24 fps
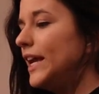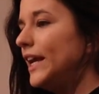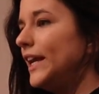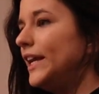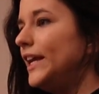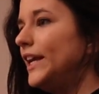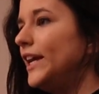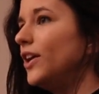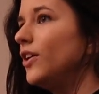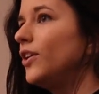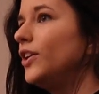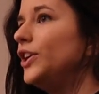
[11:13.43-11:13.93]

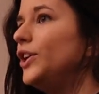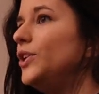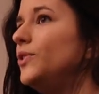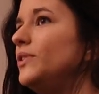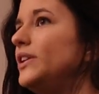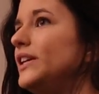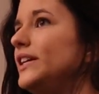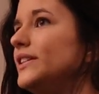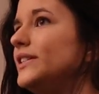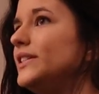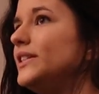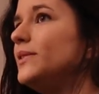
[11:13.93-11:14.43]
Here you
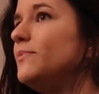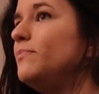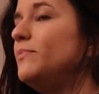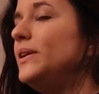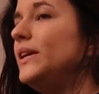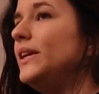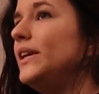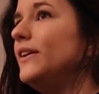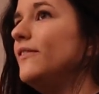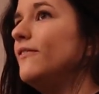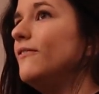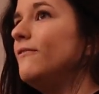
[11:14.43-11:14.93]
need to
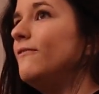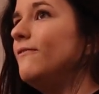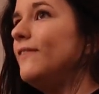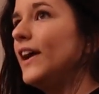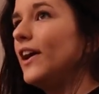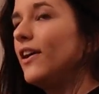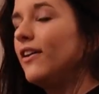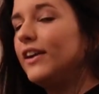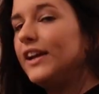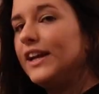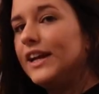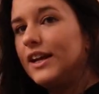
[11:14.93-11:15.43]
be
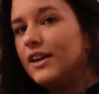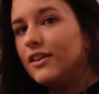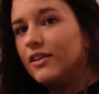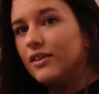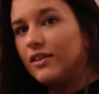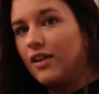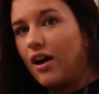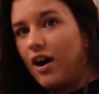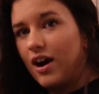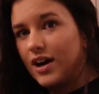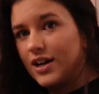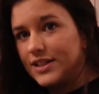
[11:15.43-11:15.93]
very
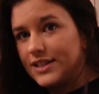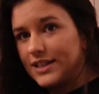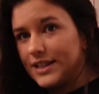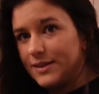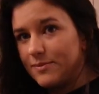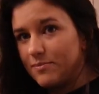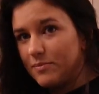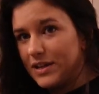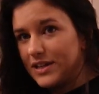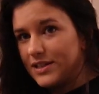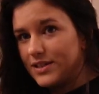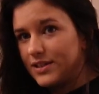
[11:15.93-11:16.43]
locked
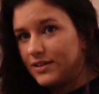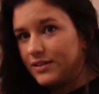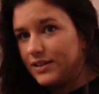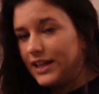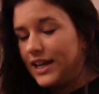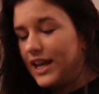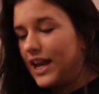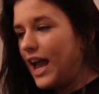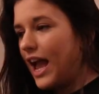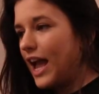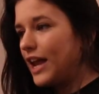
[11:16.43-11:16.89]
in mentally,